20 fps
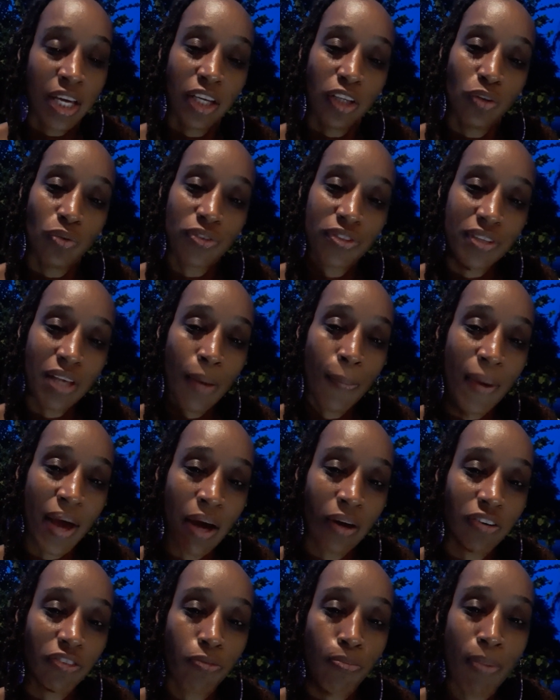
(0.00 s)
you step
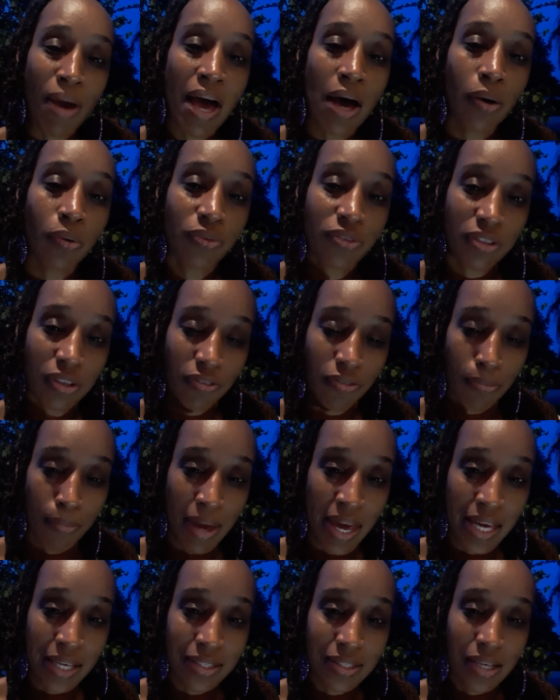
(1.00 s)
out of bounds of
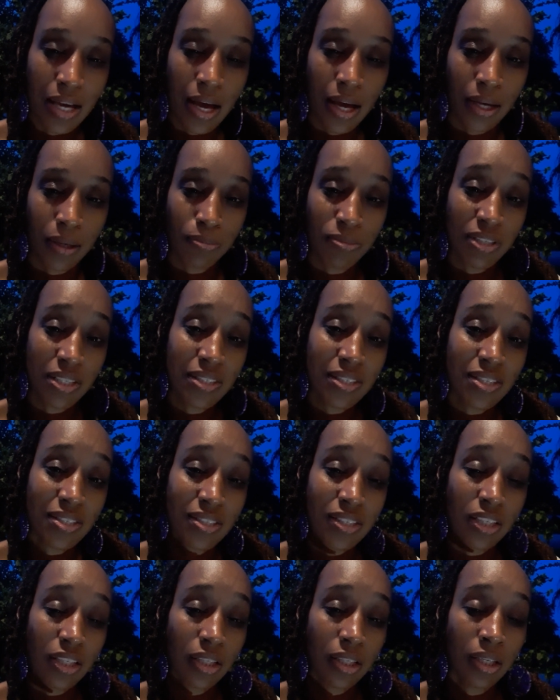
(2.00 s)
man time. This is
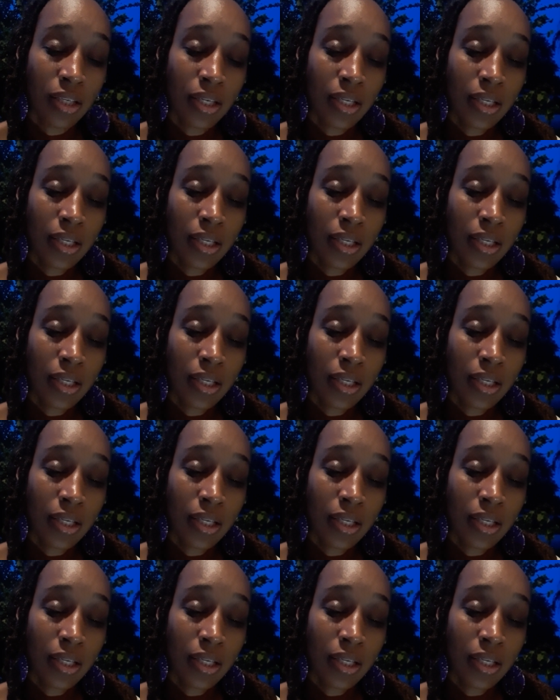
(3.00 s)
the